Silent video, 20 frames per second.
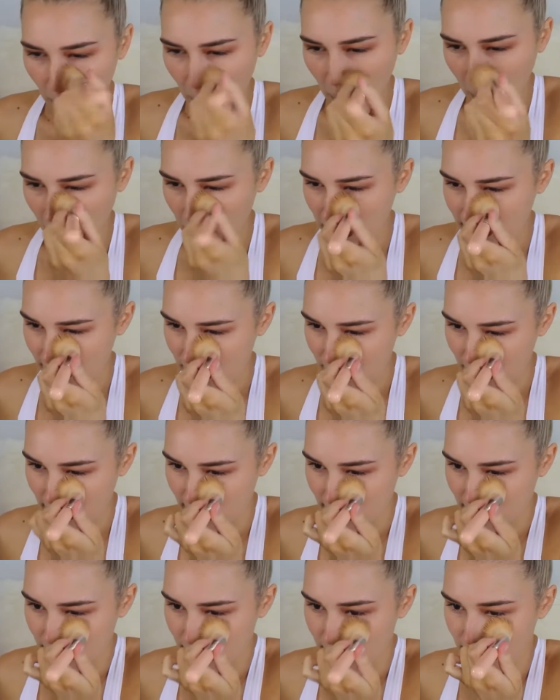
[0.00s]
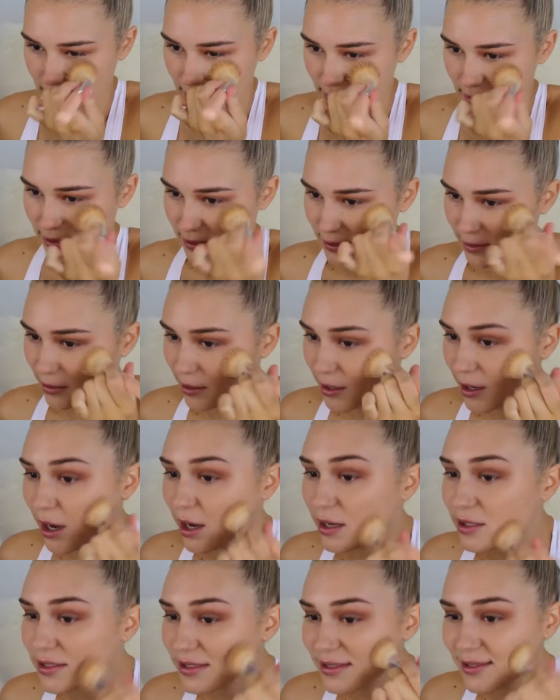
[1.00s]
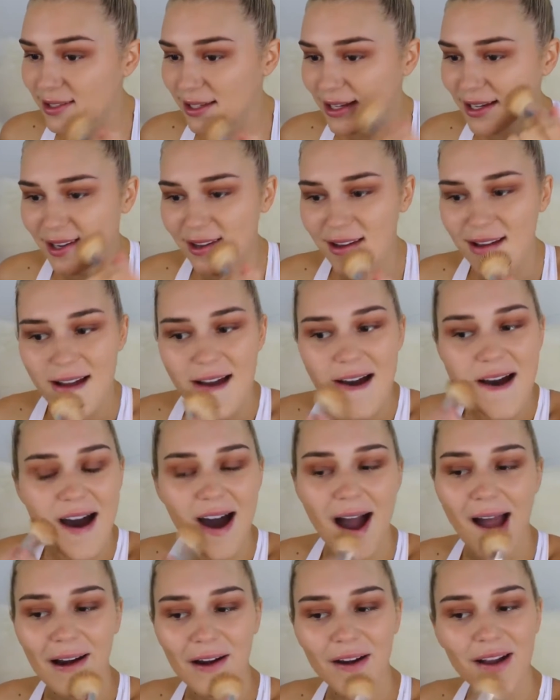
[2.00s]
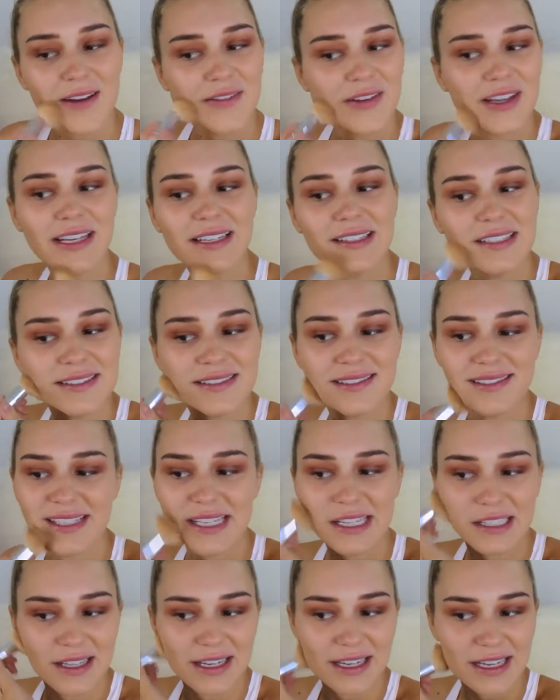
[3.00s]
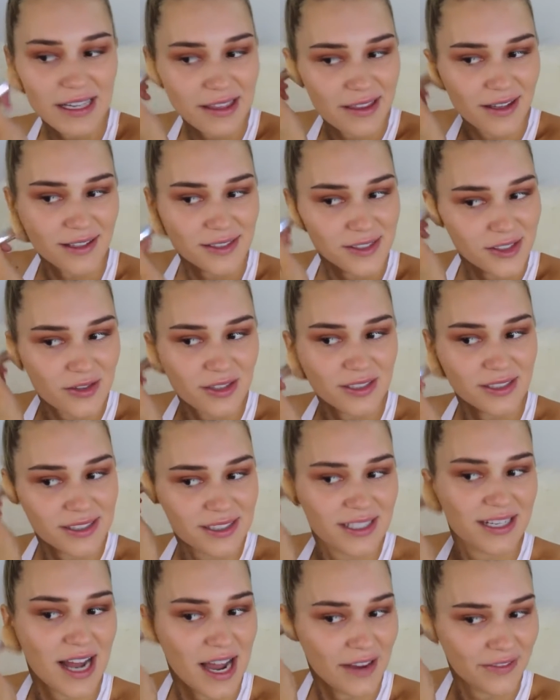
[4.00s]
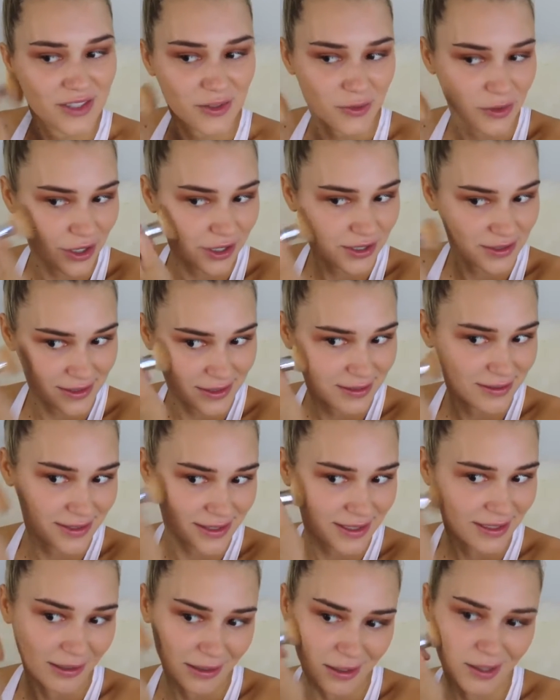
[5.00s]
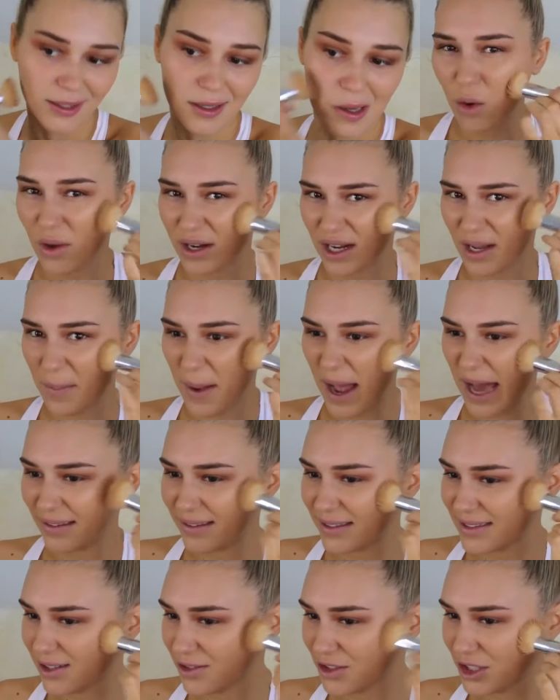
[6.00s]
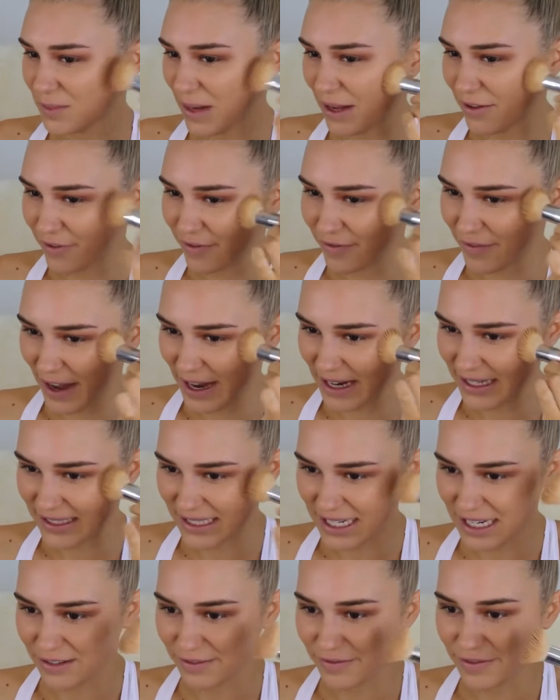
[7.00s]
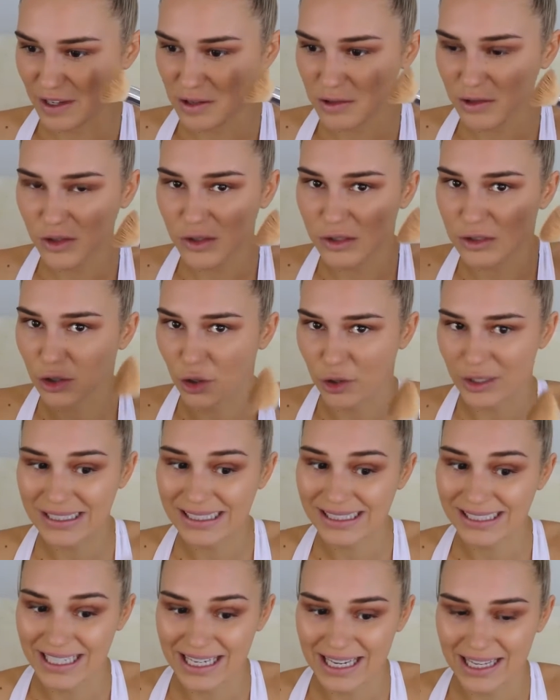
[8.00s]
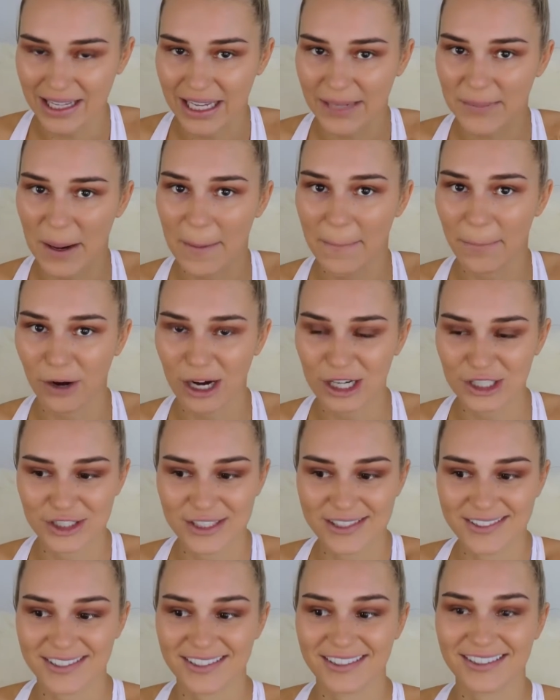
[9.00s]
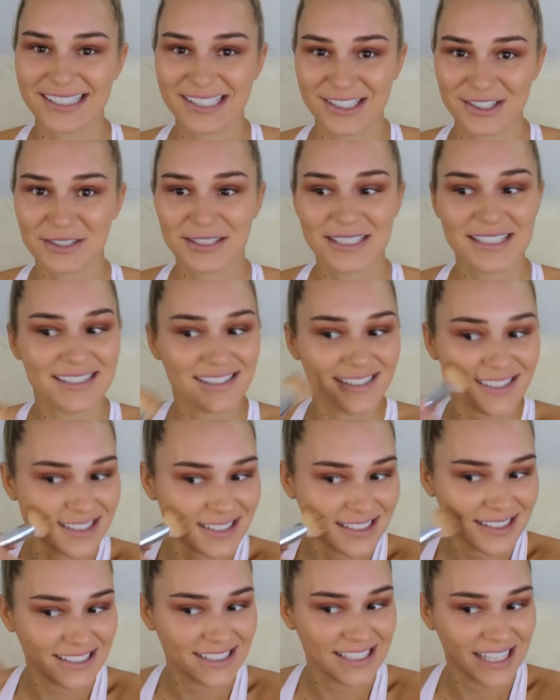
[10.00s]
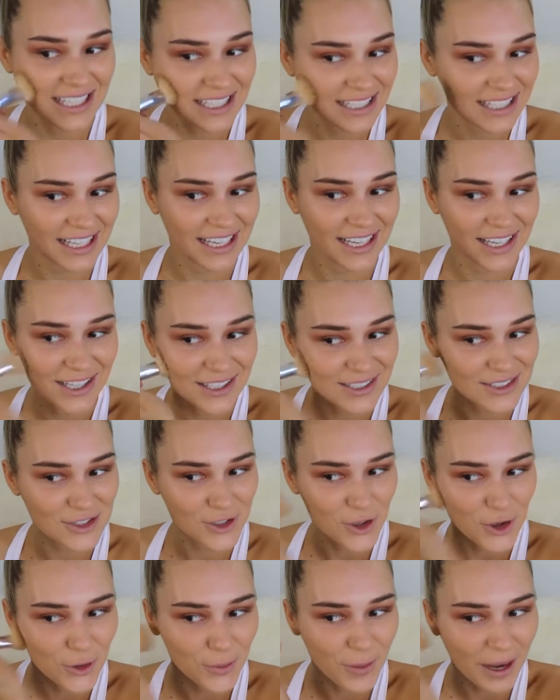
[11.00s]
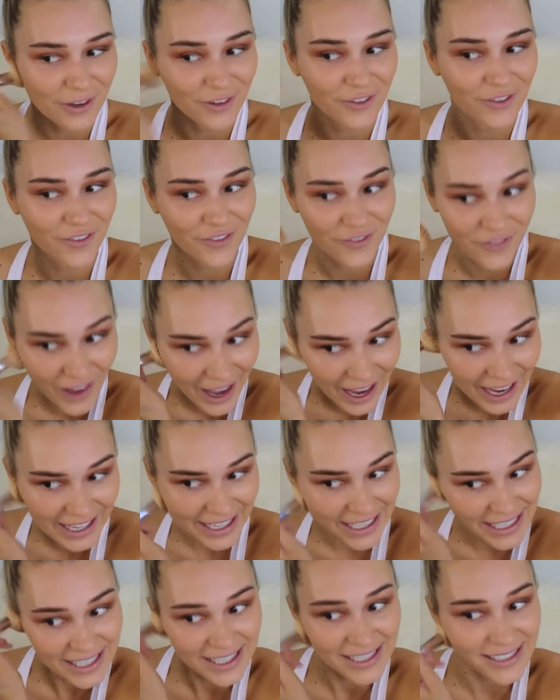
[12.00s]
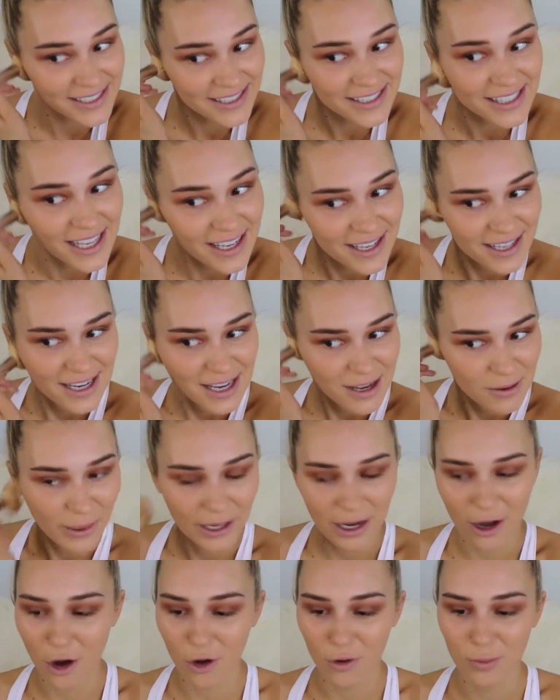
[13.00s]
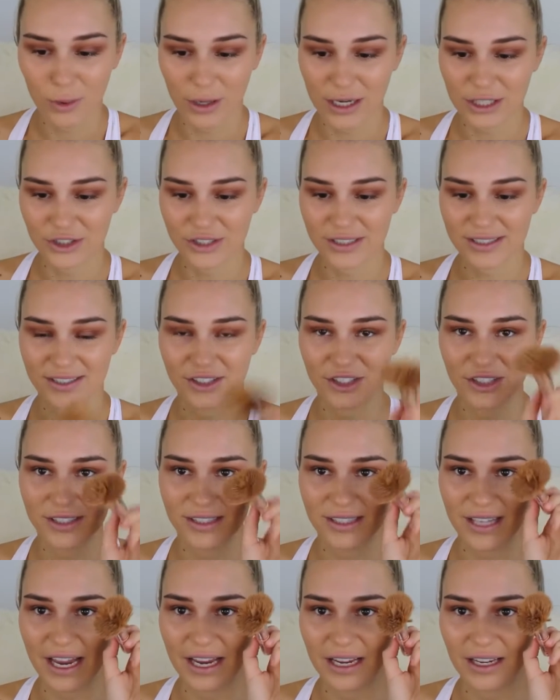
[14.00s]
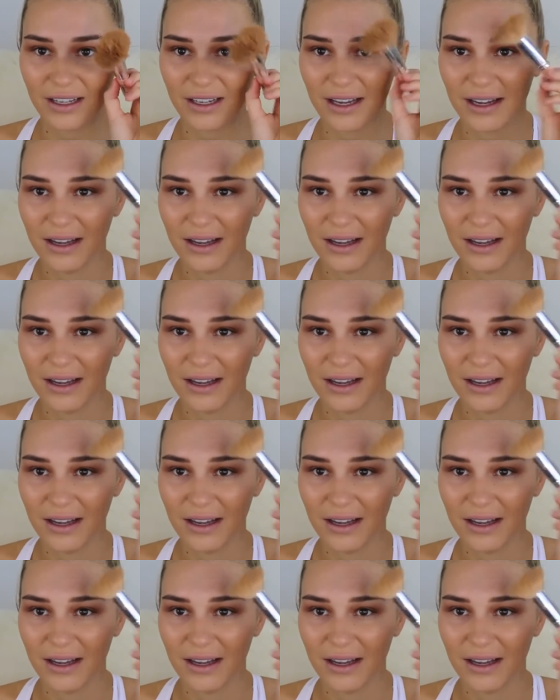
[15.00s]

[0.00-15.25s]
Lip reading: Oh, it smells disgusting. I don't have any concealer either, so this is gonna have to work as concealer. When I pat this onto my face, it feels so sticky, like my brush is literally sticking to my face. My whole brush is just like